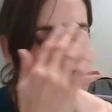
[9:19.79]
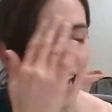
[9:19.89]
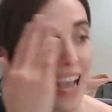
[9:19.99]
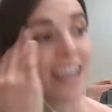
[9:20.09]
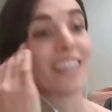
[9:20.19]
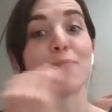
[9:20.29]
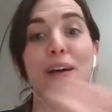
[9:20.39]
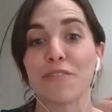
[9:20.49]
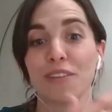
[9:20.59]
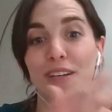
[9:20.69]
and
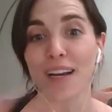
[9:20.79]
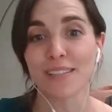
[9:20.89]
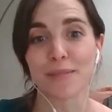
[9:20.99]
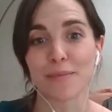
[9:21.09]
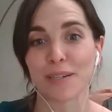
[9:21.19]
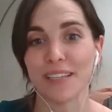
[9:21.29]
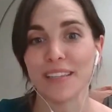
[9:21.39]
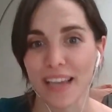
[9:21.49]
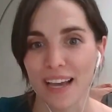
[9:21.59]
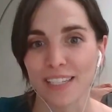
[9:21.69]
better for the customer in
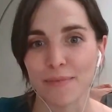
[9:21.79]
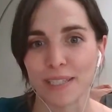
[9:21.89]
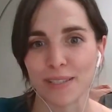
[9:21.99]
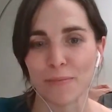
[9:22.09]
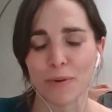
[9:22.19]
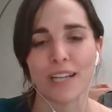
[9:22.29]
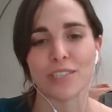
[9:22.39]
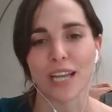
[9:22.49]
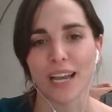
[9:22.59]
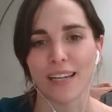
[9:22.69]
the end, because the more
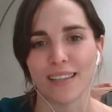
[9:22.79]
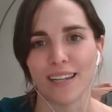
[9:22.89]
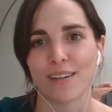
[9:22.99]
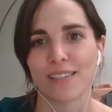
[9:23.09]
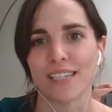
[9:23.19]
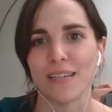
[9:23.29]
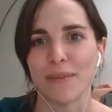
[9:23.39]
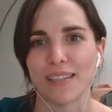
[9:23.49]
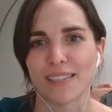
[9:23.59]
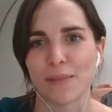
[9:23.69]
educated that our team
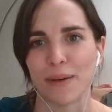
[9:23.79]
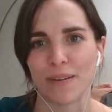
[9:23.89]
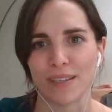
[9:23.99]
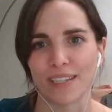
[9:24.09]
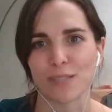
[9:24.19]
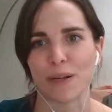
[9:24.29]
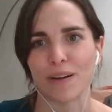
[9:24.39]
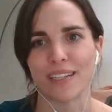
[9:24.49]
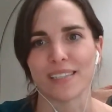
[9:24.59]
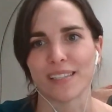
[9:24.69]
is, the better the
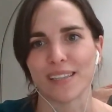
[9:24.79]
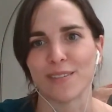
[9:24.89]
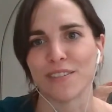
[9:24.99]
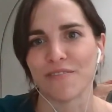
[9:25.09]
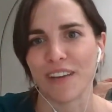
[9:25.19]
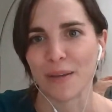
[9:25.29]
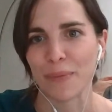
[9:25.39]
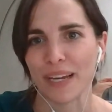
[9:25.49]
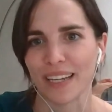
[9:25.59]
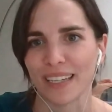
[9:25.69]
experience that they're
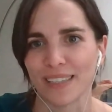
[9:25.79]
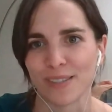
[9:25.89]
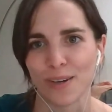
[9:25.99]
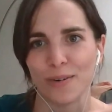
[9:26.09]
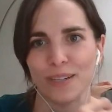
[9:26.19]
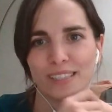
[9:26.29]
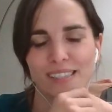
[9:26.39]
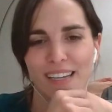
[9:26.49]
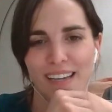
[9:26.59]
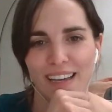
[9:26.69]
developing. And so
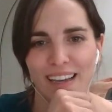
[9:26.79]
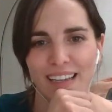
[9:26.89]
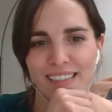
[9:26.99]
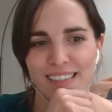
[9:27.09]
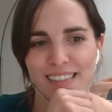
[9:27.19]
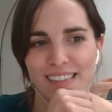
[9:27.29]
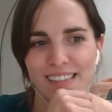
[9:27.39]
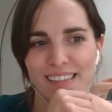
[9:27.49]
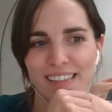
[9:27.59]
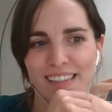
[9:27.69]
it's
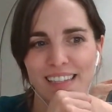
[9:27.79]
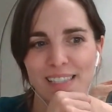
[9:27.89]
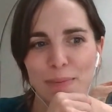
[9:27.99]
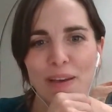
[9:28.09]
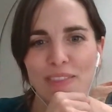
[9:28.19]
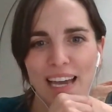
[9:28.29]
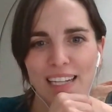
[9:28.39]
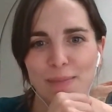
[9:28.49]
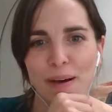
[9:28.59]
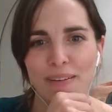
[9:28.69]
about that.
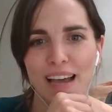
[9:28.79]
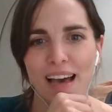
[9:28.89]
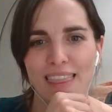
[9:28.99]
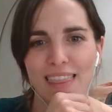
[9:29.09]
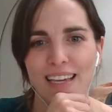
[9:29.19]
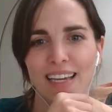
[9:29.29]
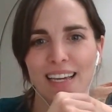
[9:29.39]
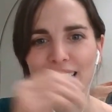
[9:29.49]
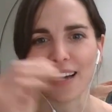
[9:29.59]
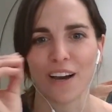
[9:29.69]
It's about not
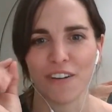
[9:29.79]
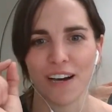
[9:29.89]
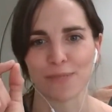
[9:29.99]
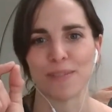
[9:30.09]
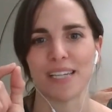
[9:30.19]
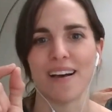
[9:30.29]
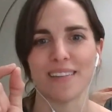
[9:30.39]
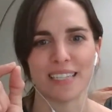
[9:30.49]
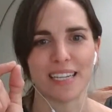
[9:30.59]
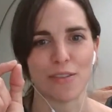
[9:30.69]
thinking of
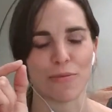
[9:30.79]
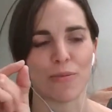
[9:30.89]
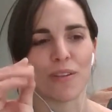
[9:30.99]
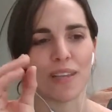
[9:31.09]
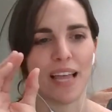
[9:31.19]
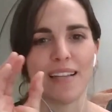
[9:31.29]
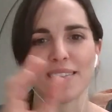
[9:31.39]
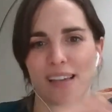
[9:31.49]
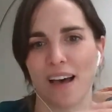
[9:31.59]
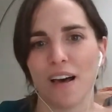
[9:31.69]
hospitality through the
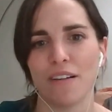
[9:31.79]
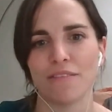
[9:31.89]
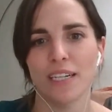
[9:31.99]
lens of